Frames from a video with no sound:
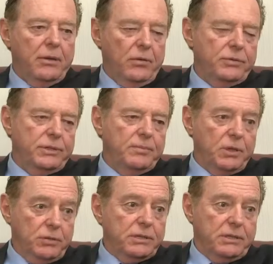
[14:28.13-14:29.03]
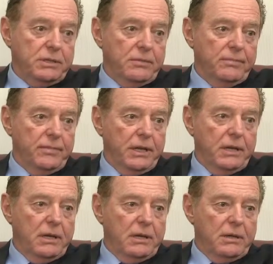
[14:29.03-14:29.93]
the host immune
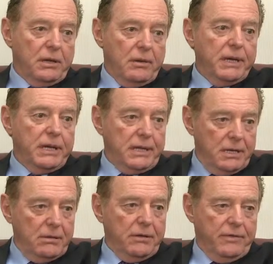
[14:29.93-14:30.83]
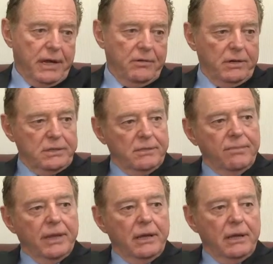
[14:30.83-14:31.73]
system to come in and kill the virus.
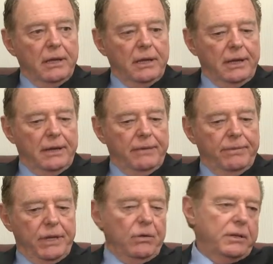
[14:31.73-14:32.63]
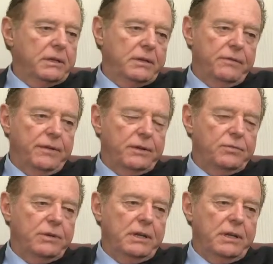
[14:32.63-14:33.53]
The only
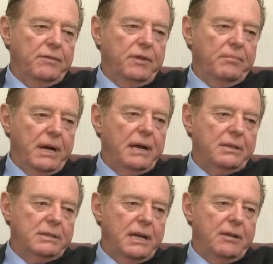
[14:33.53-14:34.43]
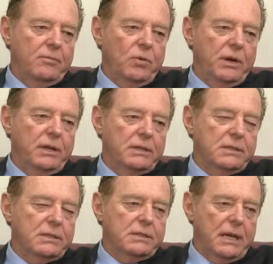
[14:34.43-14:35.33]
difference really from my standpoint
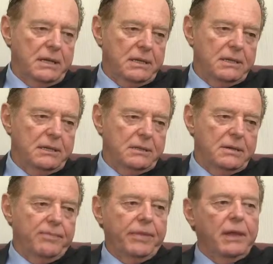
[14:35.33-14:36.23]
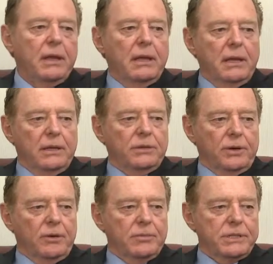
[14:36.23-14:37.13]
as a scientist in
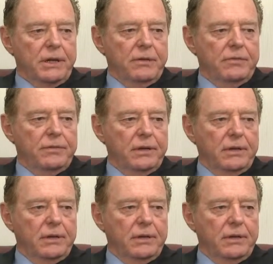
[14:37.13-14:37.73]
terms of